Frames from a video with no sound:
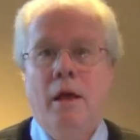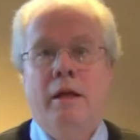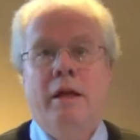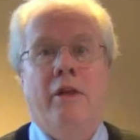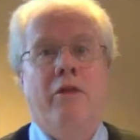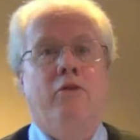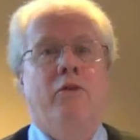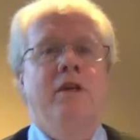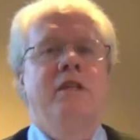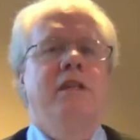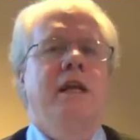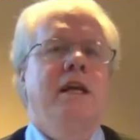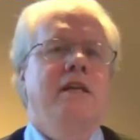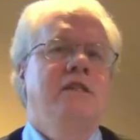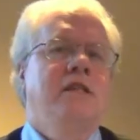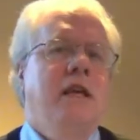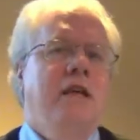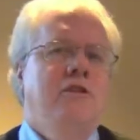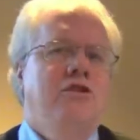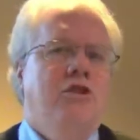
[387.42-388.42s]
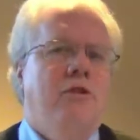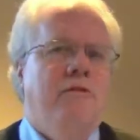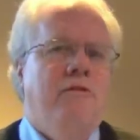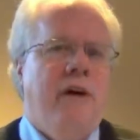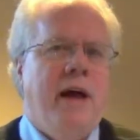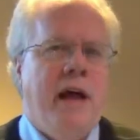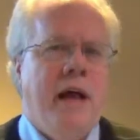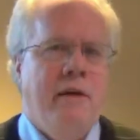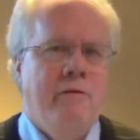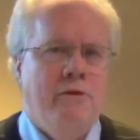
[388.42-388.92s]
Now, the reason I say
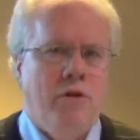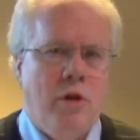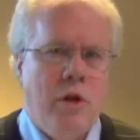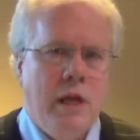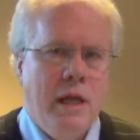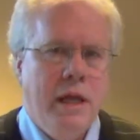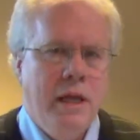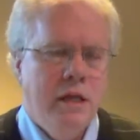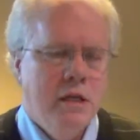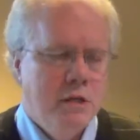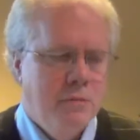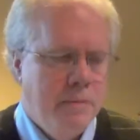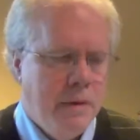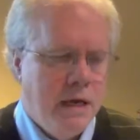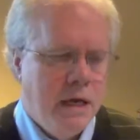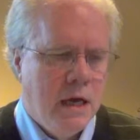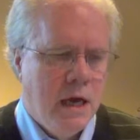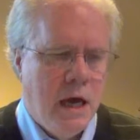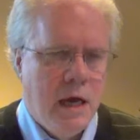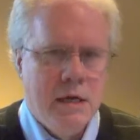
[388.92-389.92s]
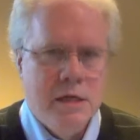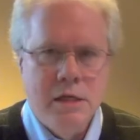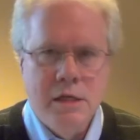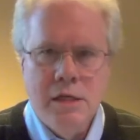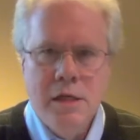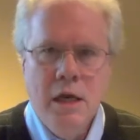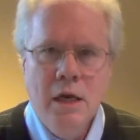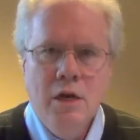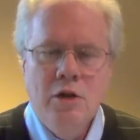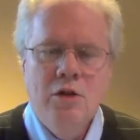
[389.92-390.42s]
survival is because